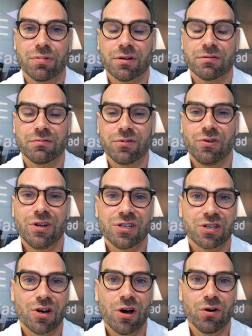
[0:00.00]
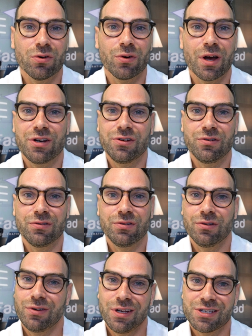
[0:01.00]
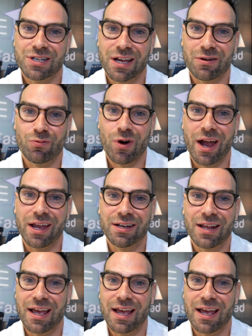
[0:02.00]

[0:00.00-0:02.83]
but you need to know and you, need to get right.